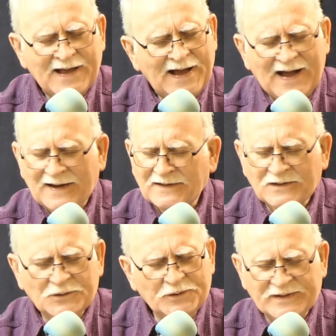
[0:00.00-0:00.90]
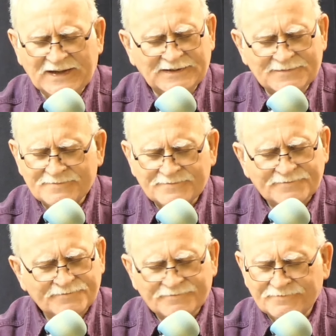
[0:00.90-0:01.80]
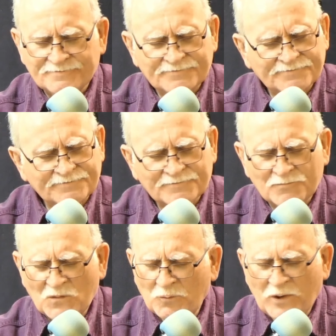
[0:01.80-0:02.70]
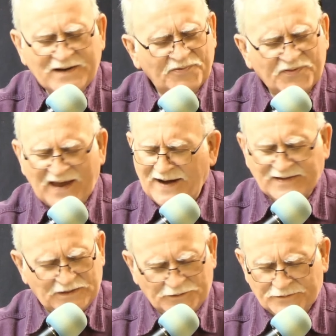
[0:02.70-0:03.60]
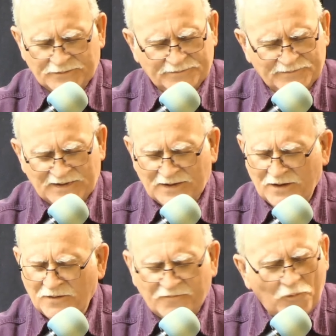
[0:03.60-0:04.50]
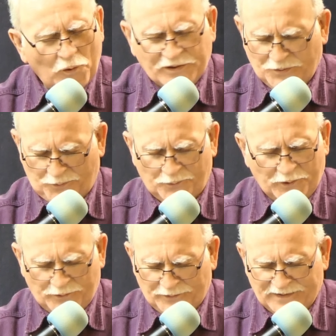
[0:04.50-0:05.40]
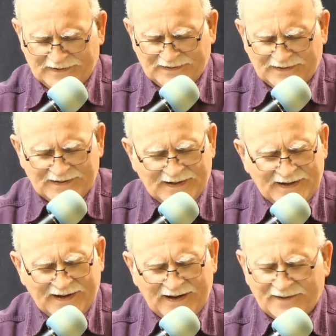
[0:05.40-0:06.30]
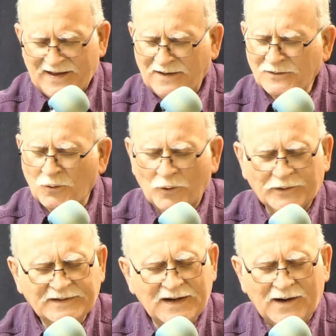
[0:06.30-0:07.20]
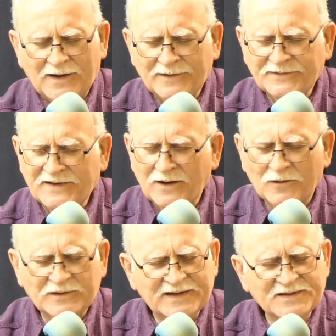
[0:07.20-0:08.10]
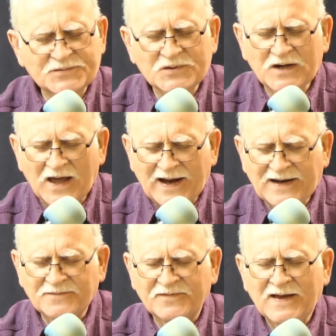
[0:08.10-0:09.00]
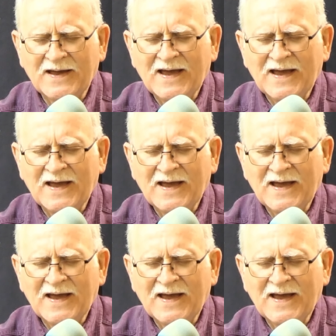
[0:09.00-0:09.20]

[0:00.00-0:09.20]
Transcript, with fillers: Hallelujah. We thank you for your word. And that, Lord God, there is life